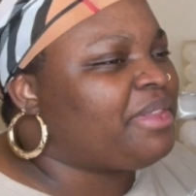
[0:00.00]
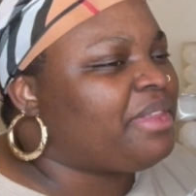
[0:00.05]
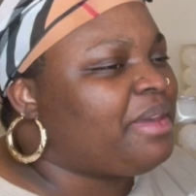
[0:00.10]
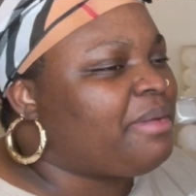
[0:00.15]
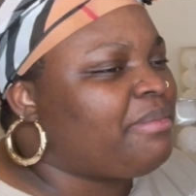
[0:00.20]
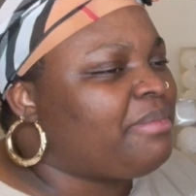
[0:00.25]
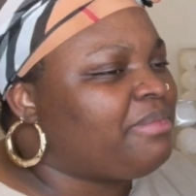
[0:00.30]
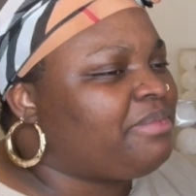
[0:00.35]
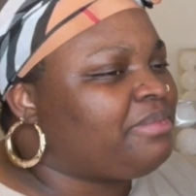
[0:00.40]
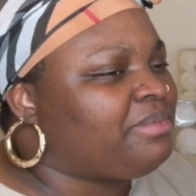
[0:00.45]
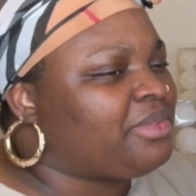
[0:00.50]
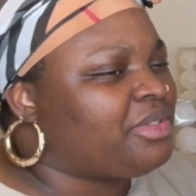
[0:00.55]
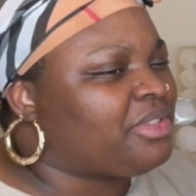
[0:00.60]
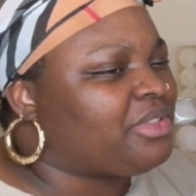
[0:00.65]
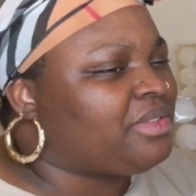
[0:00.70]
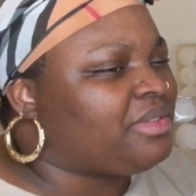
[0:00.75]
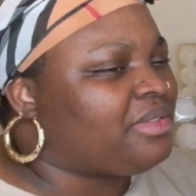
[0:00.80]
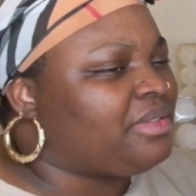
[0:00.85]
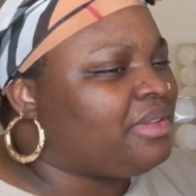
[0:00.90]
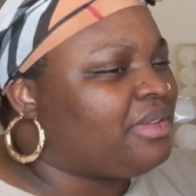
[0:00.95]
them
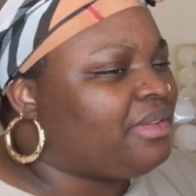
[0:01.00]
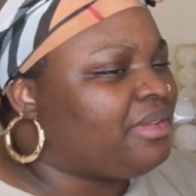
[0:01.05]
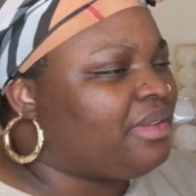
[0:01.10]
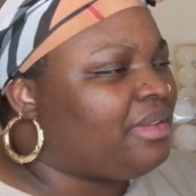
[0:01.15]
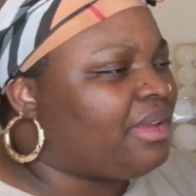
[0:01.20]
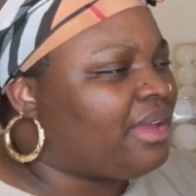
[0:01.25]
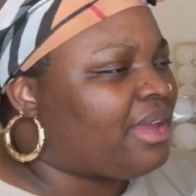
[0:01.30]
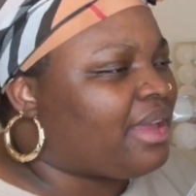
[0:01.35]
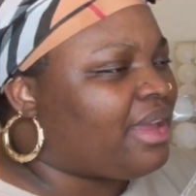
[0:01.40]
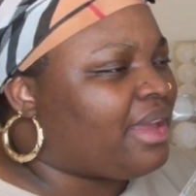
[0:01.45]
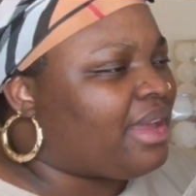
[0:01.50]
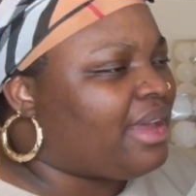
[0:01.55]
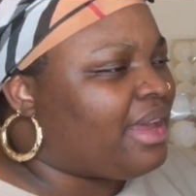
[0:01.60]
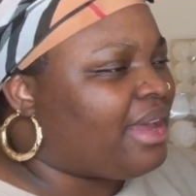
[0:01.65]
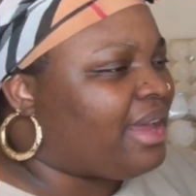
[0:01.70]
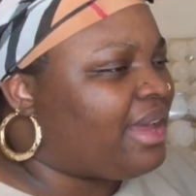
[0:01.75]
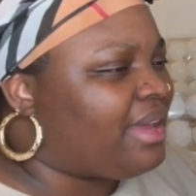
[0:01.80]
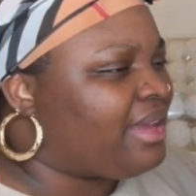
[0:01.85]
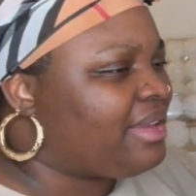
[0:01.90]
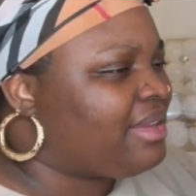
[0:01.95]

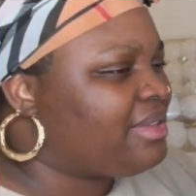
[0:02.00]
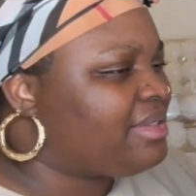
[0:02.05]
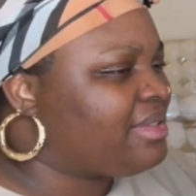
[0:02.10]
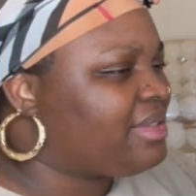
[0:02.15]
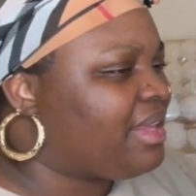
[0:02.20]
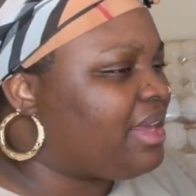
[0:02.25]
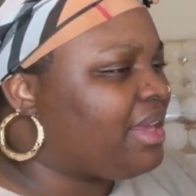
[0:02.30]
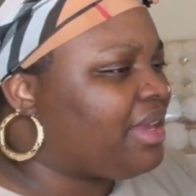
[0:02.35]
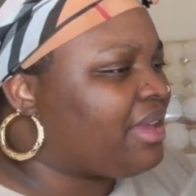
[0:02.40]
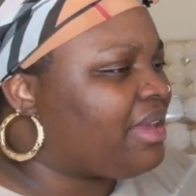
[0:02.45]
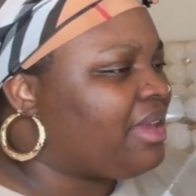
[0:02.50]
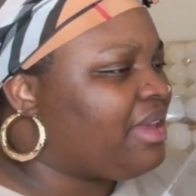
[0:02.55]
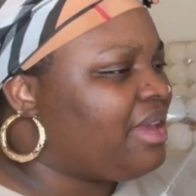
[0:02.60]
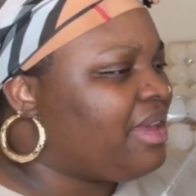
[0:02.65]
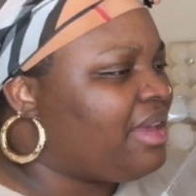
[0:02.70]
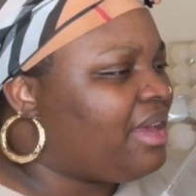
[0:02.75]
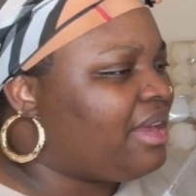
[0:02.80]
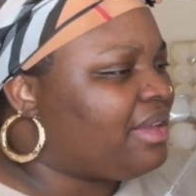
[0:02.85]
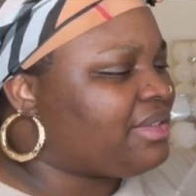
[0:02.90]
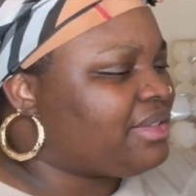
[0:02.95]
has like
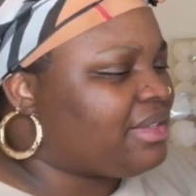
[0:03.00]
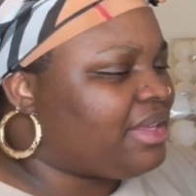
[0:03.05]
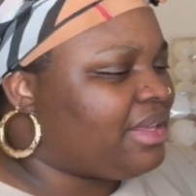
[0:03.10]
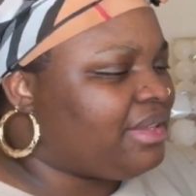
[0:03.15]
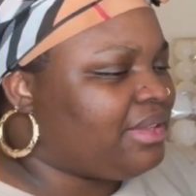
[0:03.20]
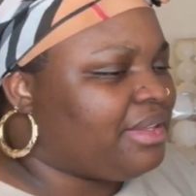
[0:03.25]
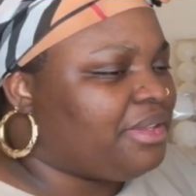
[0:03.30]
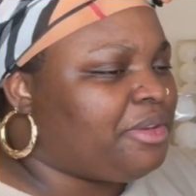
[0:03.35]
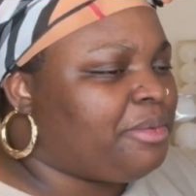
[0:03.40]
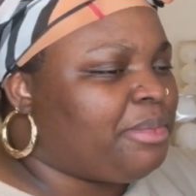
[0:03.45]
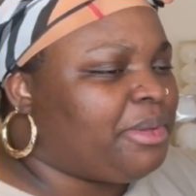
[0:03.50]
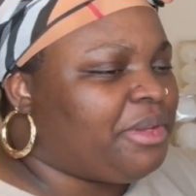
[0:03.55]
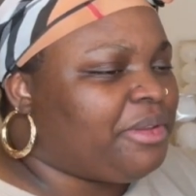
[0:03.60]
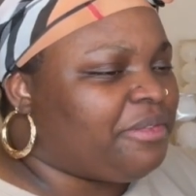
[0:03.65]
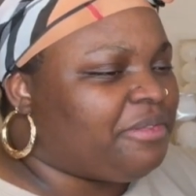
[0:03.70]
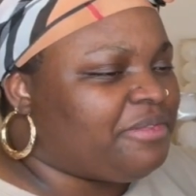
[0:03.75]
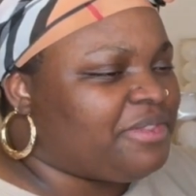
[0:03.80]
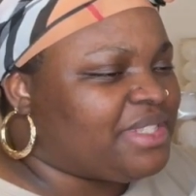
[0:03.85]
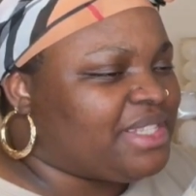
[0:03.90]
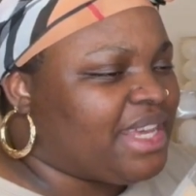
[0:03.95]
a little bit
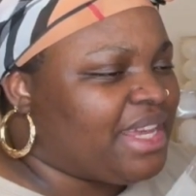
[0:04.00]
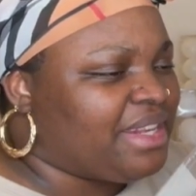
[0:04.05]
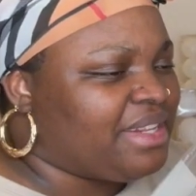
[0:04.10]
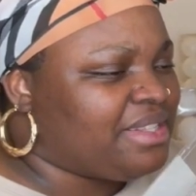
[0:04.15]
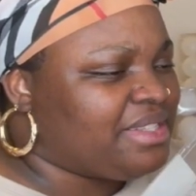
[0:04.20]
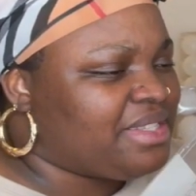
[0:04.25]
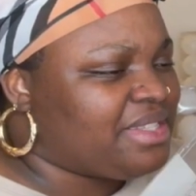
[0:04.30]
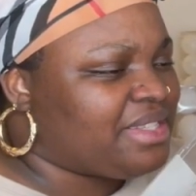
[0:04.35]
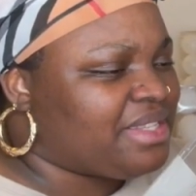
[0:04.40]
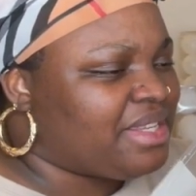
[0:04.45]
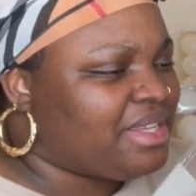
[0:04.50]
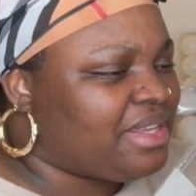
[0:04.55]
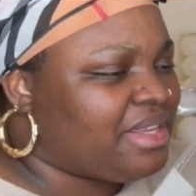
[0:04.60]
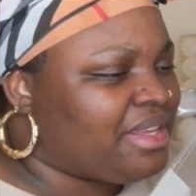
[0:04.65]
of dent.